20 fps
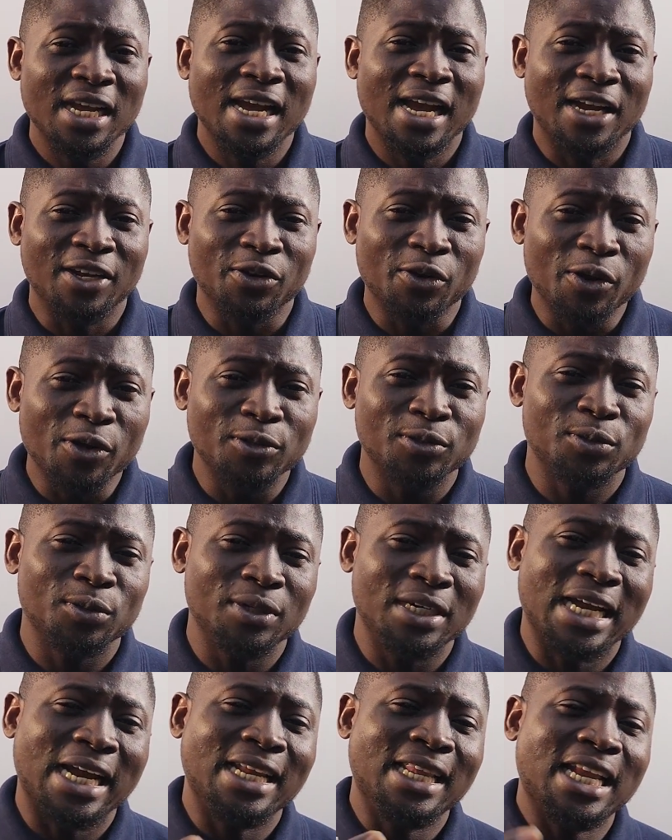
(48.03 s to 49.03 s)
and also
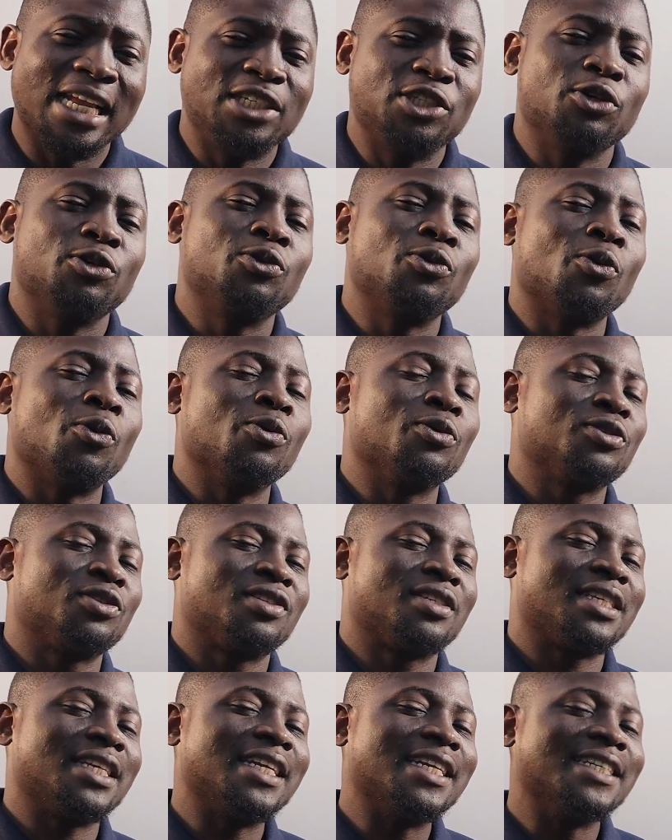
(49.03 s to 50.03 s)
there are lecture
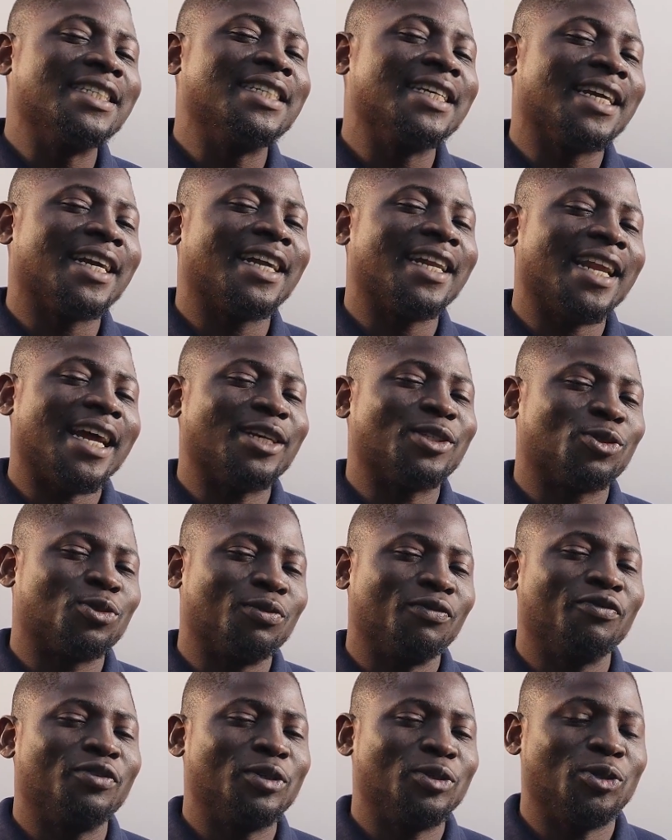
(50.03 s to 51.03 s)
notes in the
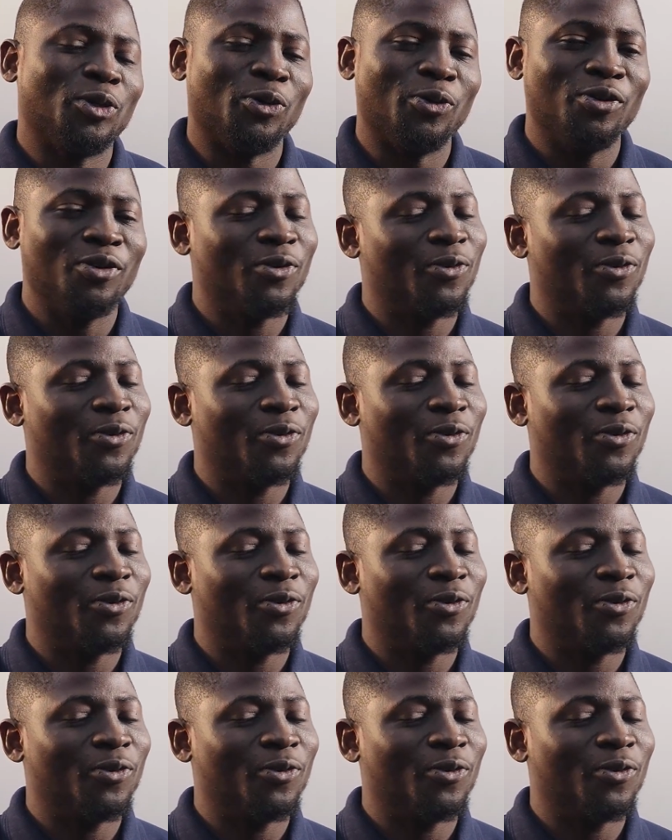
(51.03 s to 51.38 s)
classroom feature